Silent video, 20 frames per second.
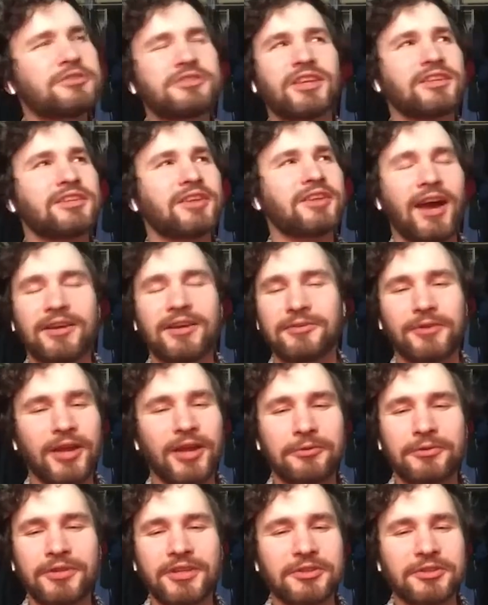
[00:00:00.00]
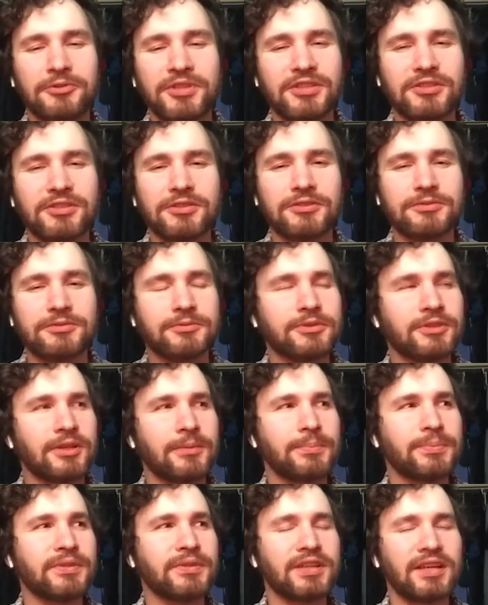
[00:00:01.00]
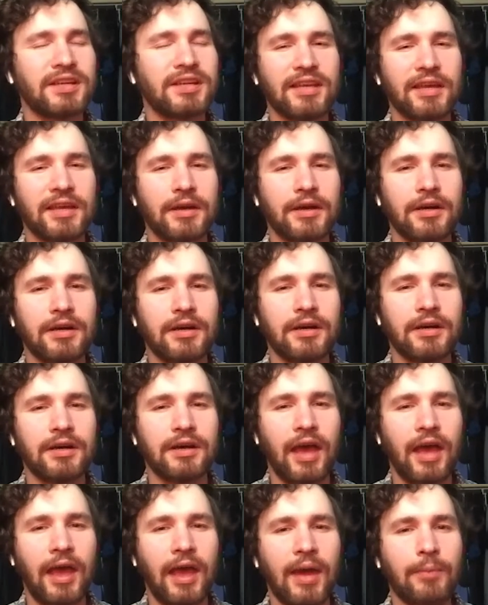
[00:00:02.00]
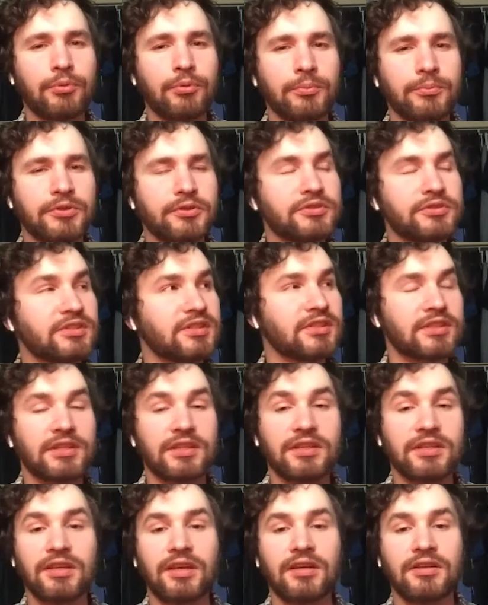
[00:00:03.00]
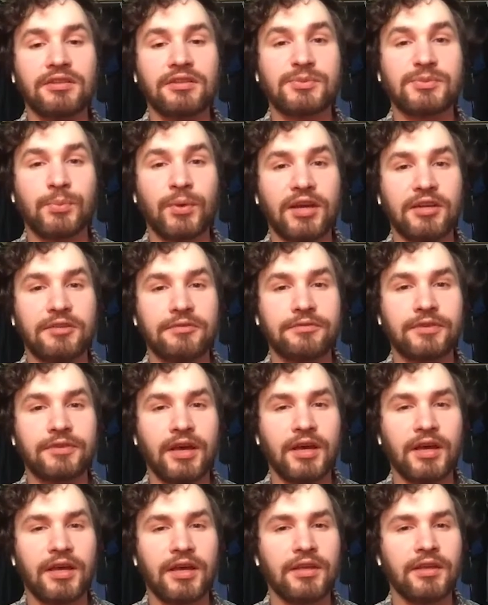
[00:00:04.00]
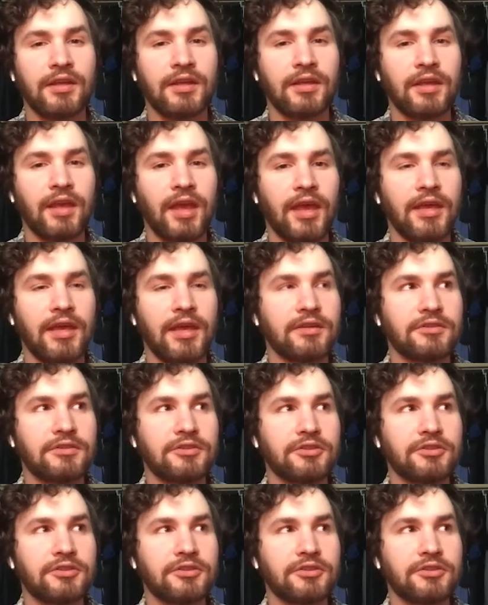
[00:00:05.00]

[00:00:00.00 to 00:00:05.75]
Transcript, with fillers: like I, I don't think you need to, but like uh, Apple Music. Spotify and I did